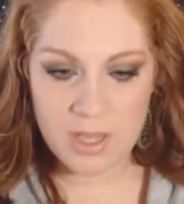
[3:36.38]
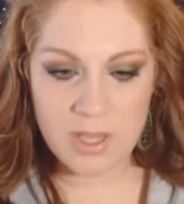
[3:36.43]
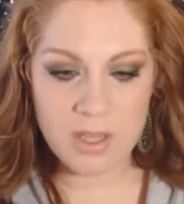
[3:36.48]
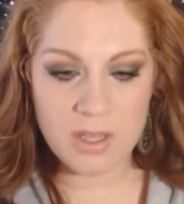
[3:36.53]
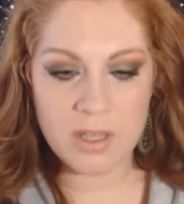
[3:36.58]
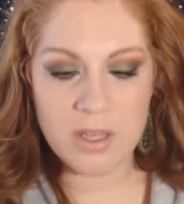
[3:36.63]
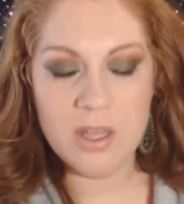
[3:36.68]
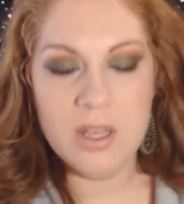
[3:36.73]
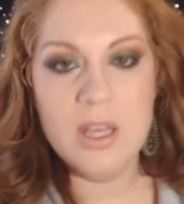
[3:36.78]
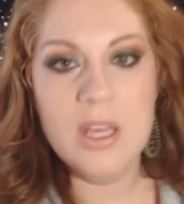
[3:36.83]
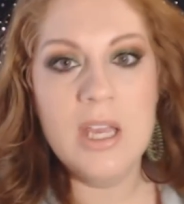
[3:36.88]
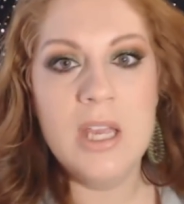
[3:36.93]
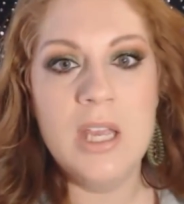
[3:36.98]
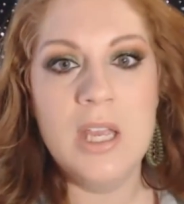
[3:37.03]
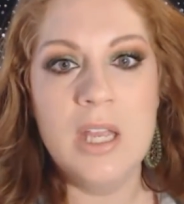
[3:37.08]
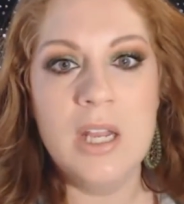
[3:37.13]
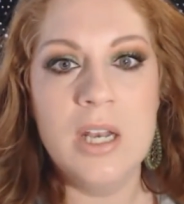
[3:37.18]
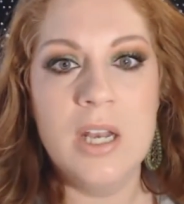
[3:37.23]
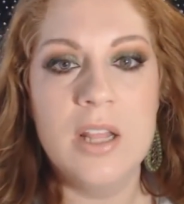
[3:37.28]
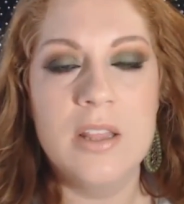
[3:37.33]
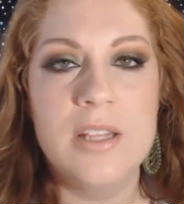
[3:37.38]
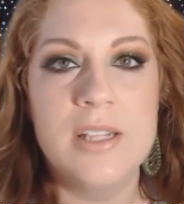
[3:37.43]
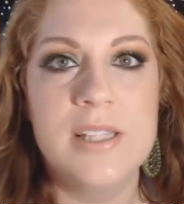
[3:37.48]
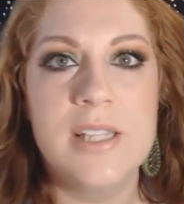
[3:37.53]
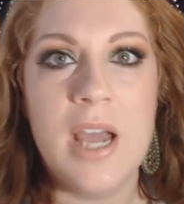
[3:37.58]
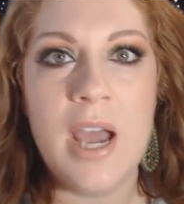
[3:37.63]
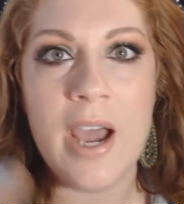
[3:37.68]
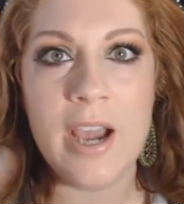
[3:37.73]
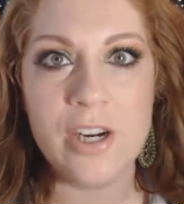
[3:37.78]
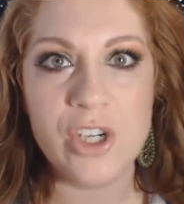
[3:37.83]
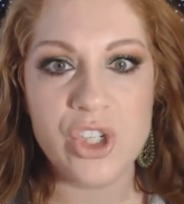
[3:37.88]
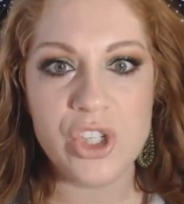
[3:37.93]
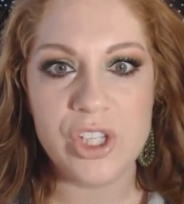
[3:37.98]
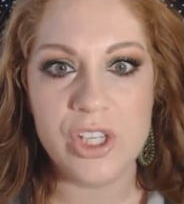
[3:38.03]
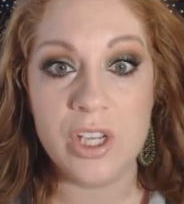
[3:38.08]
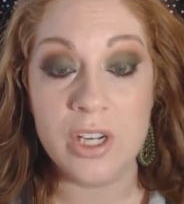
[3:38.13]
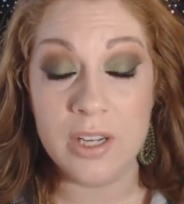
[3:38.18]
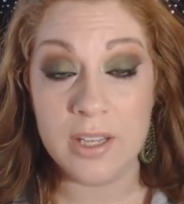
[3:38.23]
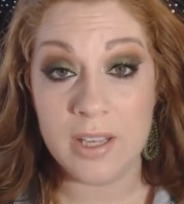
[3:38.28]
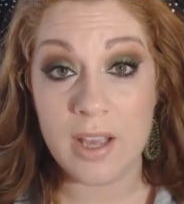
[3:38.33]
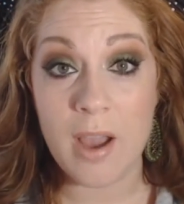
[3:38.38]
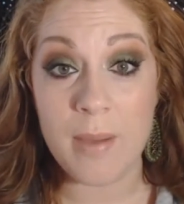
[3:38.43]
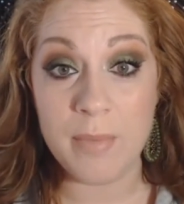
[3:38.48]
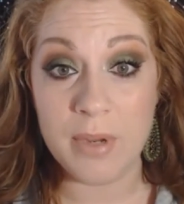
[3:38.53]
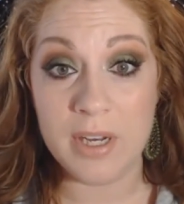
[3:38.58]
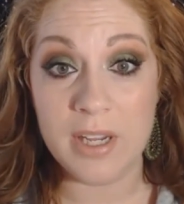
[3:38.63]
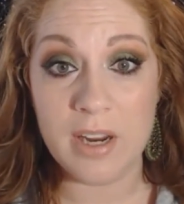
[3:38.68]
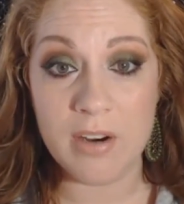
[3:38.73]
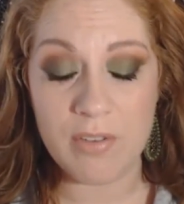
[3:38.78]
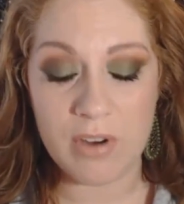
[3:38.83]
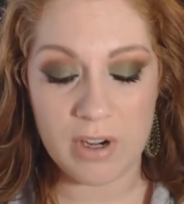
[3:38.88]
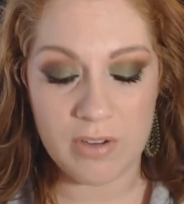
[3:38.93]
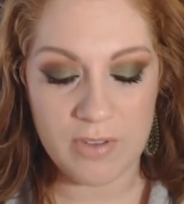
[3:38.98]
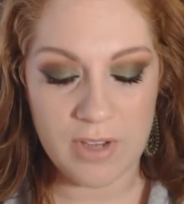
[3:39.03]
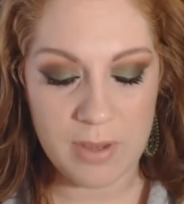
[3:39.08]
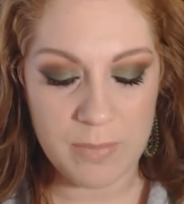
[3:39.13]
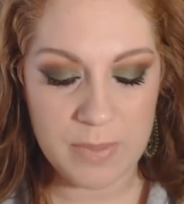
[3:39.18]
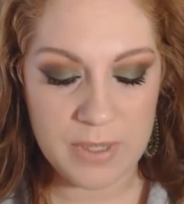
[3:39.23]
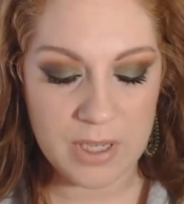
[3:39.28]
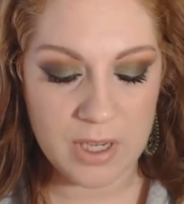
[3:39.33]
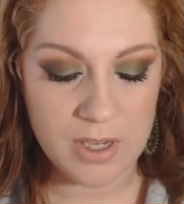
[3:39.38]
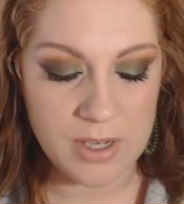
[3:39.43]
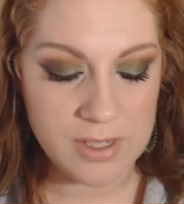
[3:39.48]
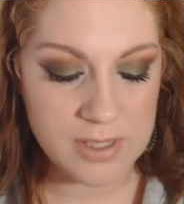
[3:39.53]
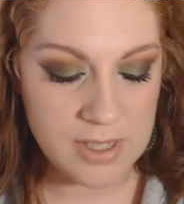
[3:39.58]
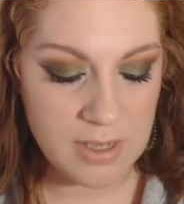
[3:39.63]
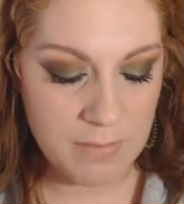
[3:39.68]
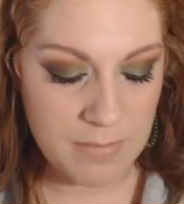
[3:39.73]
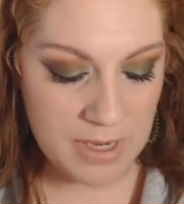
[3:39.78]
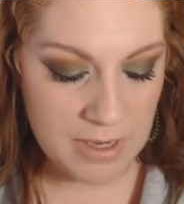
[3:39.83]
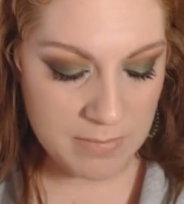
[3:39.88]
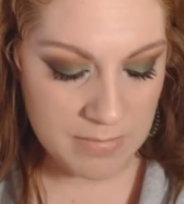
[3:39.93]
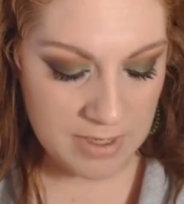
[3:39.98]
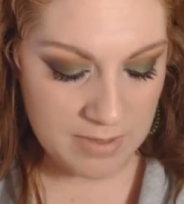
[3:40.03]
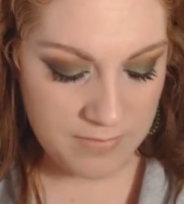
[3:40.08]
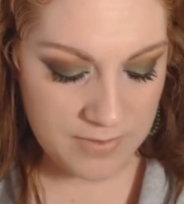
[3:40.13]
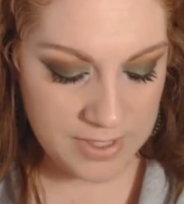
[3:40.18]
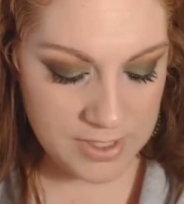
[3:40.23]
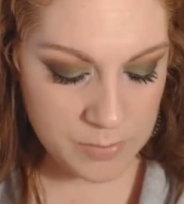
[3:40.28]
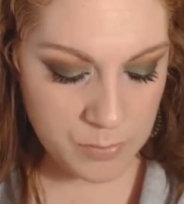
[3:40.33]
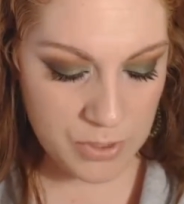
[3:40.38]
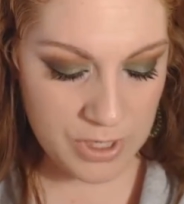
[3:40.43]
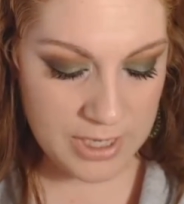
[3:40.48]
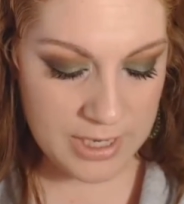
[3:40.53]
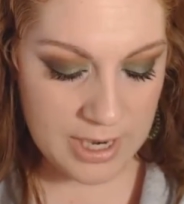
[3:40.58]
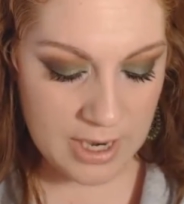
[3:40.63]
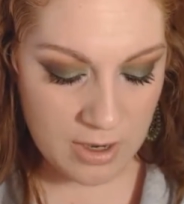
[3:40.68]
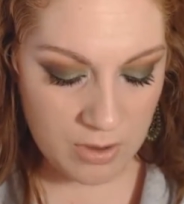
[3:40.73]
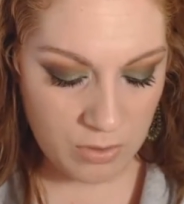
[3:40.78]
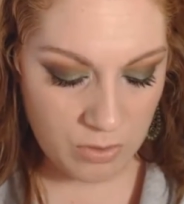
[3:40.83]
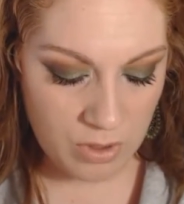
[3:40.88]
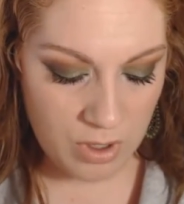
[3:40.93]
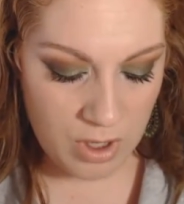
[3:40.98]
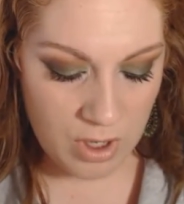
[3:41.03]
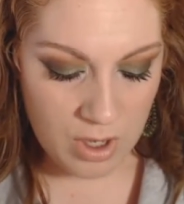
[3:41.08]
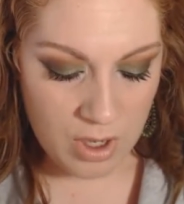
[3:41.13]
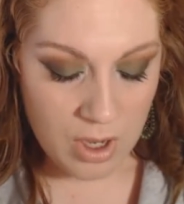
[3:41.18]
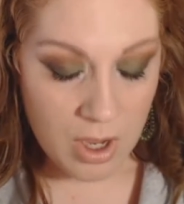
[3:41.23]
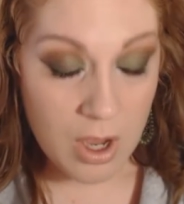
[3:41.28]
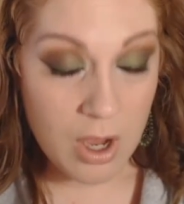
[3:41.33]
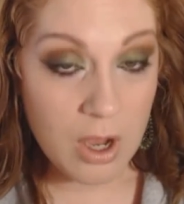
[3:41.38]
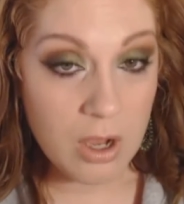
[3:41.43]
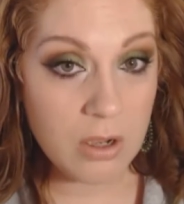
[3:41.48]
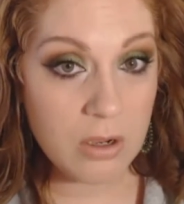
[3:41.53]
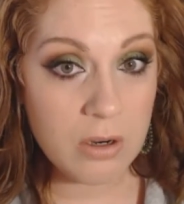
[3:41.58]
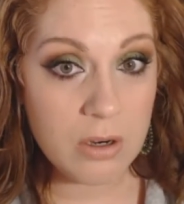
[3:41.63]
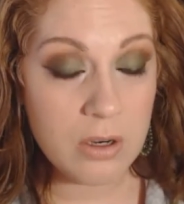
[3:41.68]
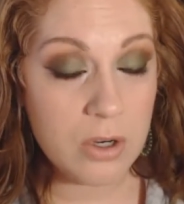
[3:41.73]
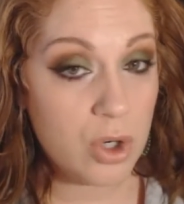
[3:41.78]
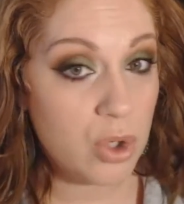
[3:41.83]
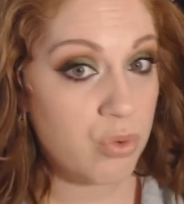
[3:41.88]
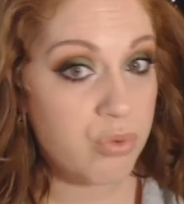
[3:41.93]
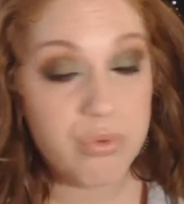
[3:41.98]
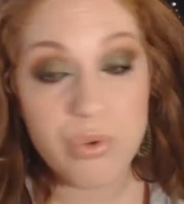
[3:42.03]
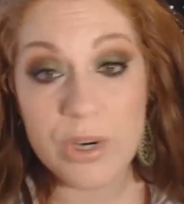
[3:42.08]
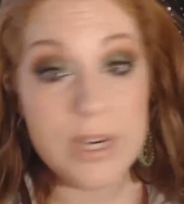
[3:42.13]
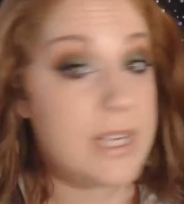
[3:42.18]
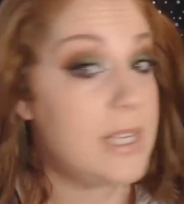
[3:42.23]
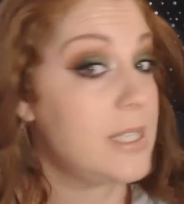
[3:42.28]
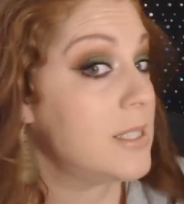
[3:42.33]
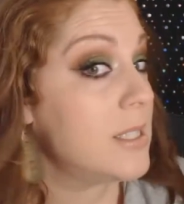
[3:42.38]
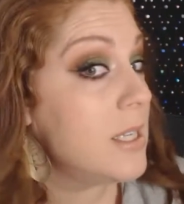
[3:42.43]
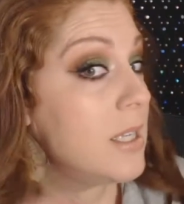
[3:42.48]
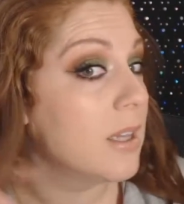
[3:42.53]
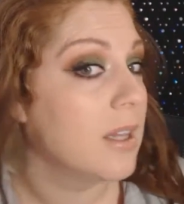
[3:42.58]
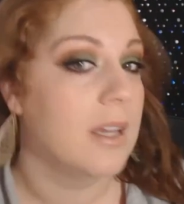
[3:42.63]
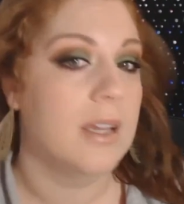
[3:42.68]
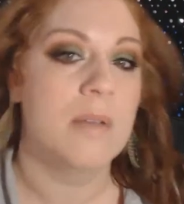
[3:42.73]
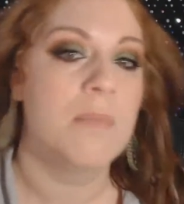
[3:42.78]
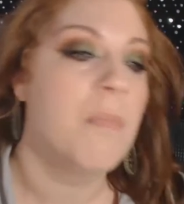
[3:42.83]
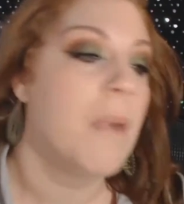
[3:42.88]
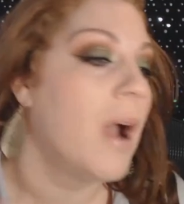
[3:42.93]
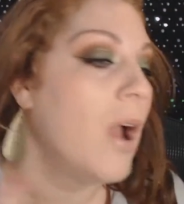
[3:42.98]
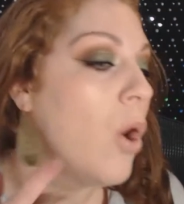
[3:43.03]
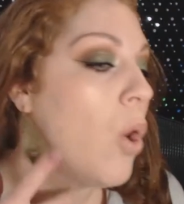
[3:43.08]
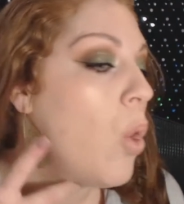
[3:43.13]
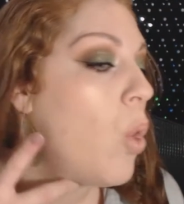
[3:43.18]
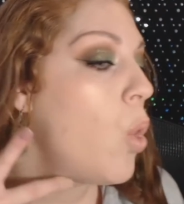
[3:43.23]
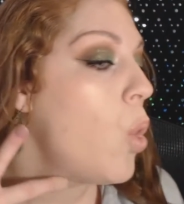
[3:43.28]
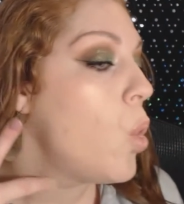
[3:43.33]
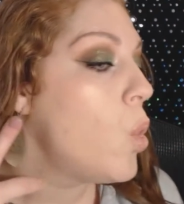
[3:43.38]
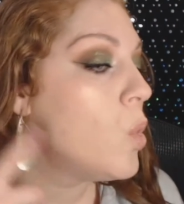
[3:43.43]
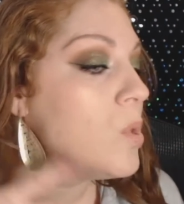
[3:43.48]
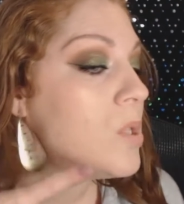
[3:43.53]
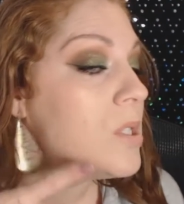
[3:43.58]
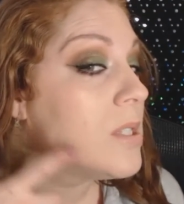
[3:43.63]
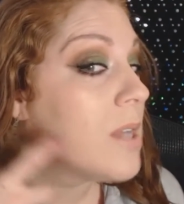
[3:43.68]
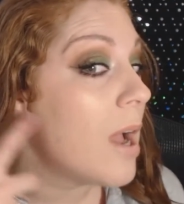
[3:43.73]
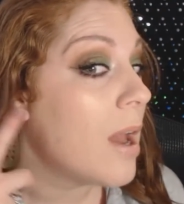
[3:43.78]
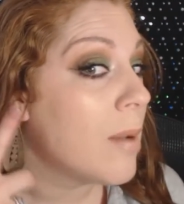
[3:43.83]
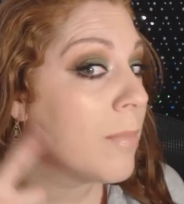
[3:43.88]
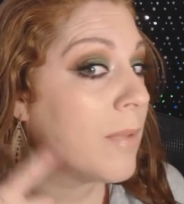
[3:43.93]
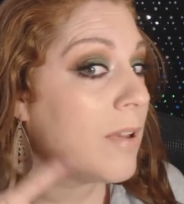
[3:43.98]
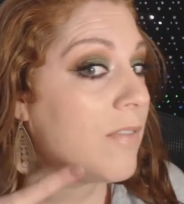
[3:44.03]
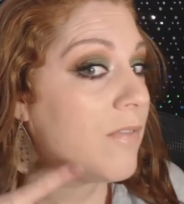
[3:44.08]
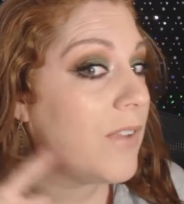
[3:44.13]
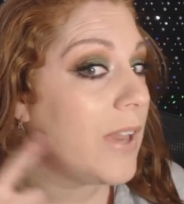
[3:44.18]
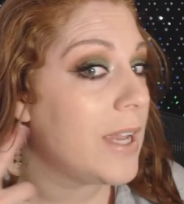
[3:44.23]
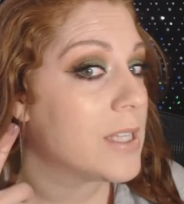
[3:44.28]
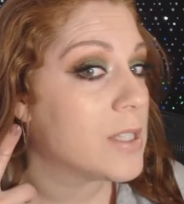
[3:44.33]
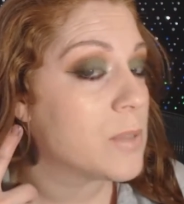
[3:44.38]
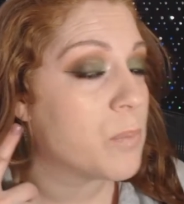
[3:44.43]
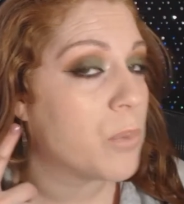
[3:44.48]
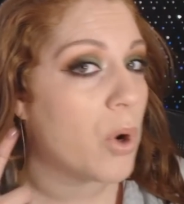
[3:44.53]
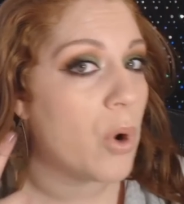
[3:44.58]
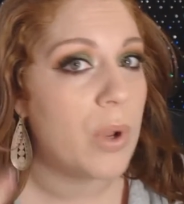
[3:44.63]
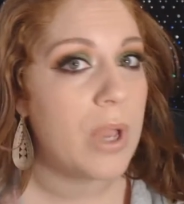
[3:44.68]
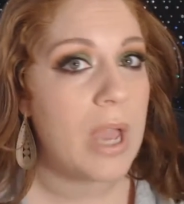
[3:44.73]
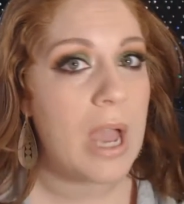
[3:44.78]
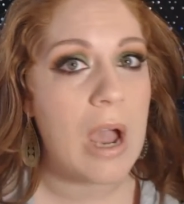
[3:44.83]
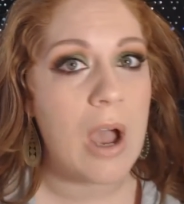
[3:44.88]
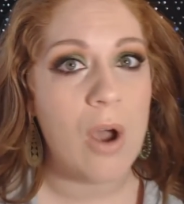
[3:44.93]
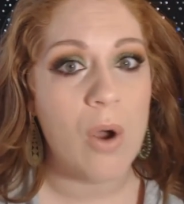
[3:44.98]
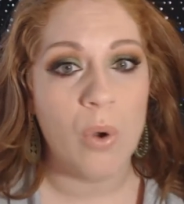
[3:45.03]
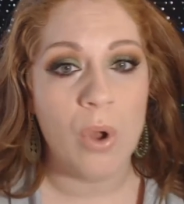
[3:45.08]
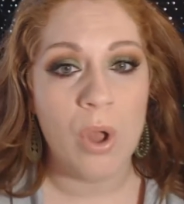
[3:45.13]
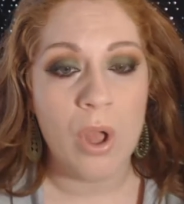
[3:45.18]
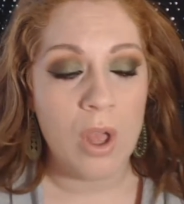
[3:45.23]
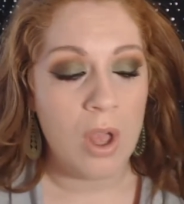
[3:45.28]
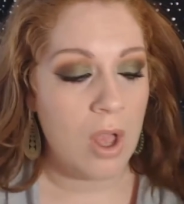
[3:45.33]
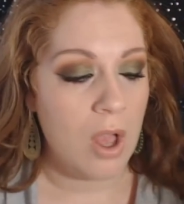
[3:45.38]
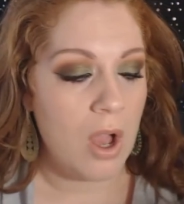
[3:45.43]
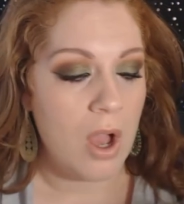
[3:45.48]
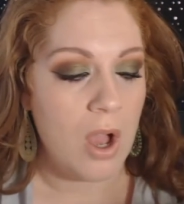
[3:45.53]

thing in that's actually going to, I'm going to get rid of it because it made my face break out crazy. Like my whole side of my face broke out.